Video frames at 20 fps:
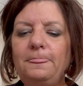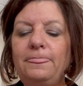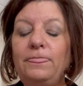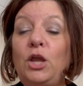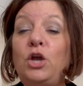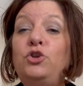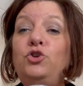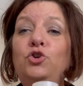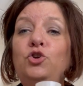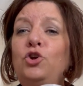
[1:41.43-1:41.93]

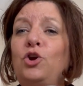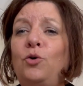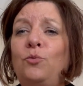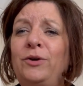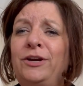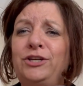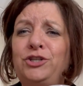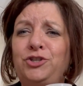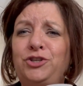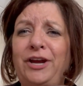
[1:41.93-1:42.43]
You don't
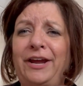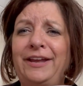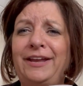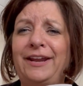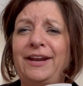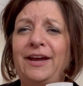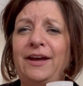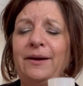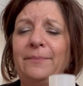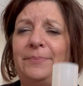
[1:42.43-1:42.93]
want to shake
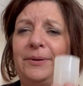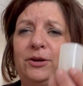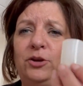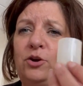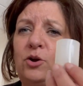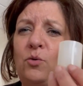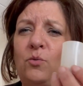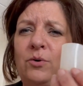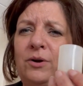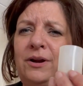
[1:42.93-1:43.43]
it up, and you
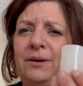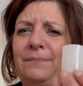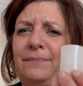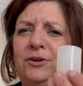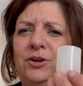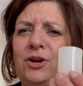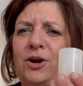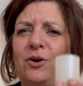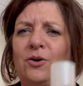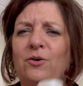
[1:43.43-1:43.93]
don't want
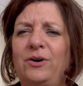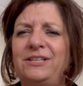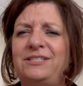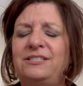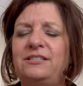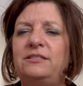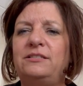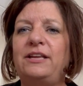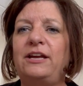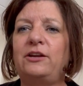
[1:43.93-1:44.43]
to, it's
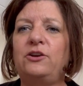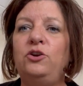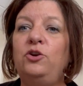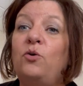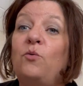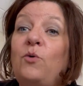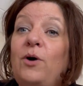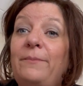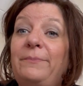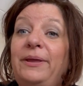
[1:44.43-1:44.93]
just like you
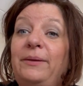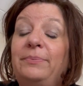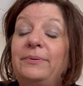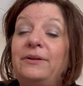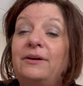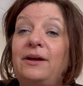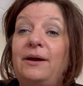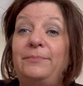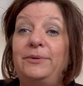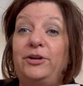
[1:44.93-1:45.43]
don't want people
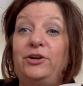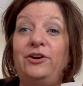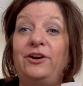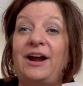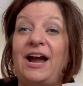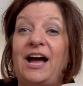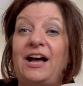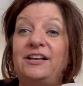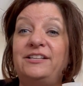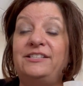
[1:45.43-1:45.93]
to come to your
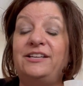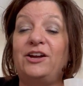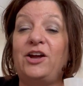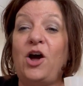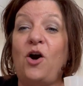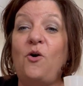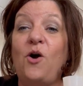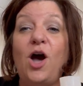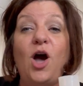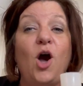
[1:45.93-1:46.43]
house and
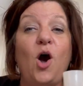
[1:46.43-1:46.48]
go,